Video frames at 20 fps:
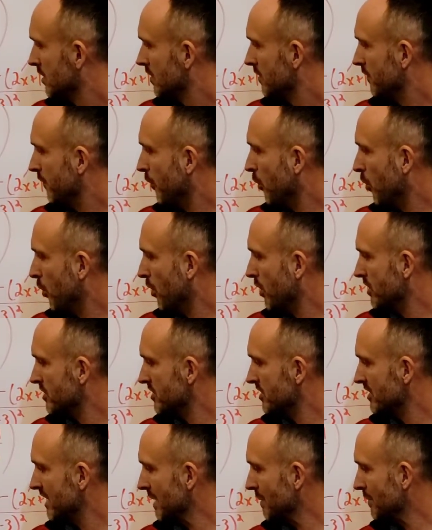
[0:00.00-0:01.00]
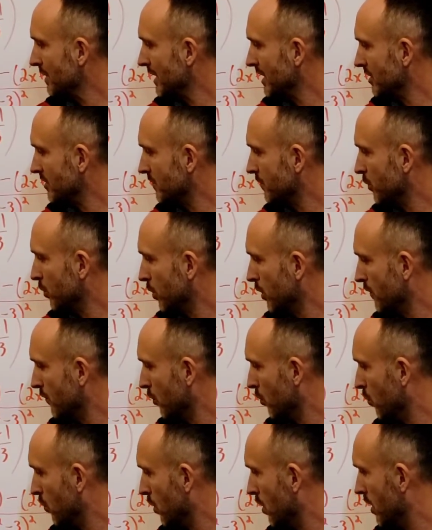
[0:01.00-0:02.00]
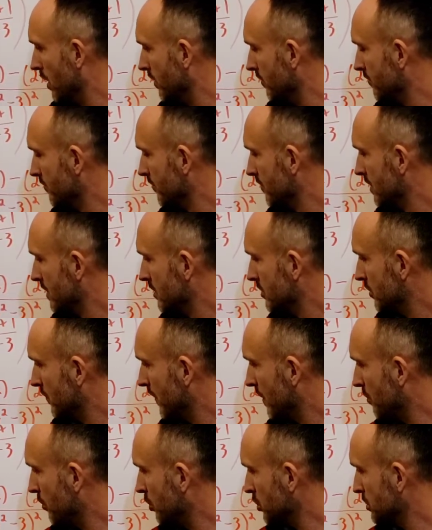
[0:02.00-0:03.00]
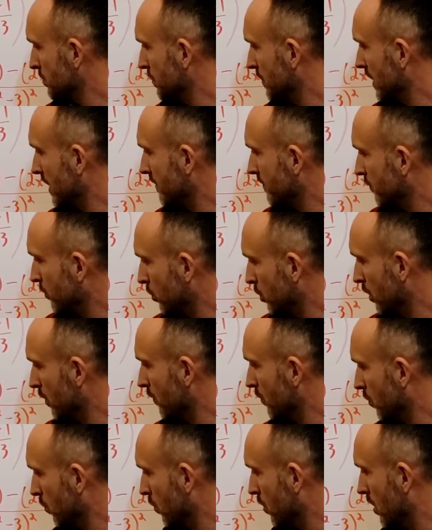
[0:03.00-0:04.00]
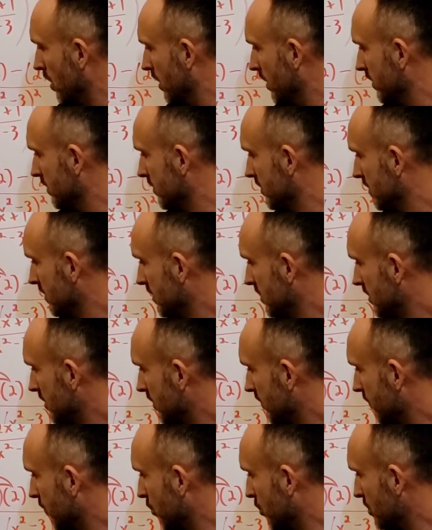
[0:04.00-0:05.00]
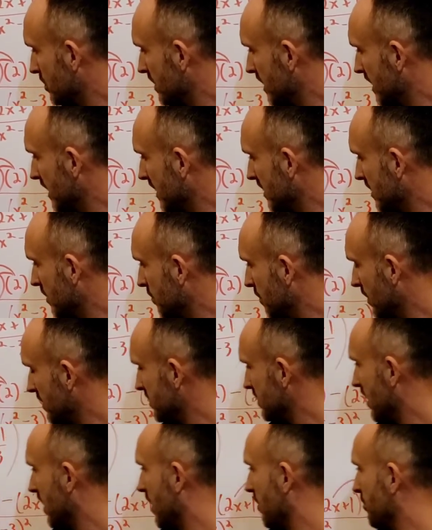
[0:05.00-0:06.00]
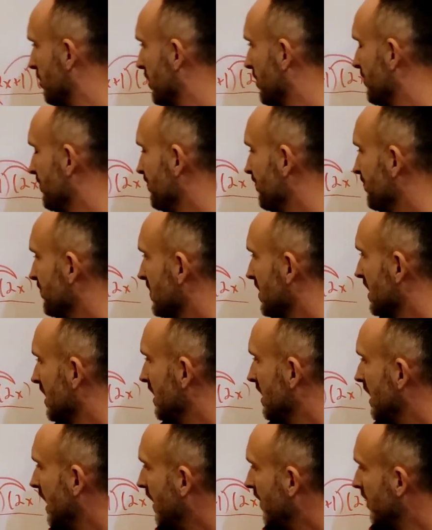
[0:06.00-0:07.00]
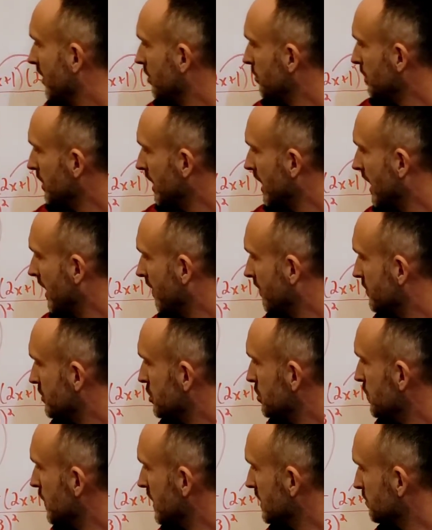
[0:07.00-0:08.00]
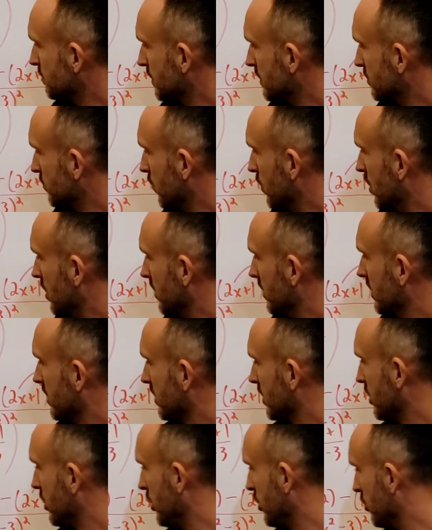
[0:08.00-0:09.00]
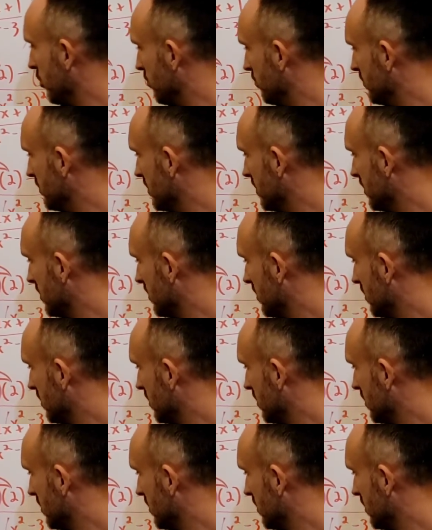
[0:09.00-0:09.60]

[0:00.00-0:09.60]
4 is the same thing as 4 over 1. So if I multiply 4 over 1, the 4 is going to end up on top. And then I'm going to have 2x plus 1 cubed.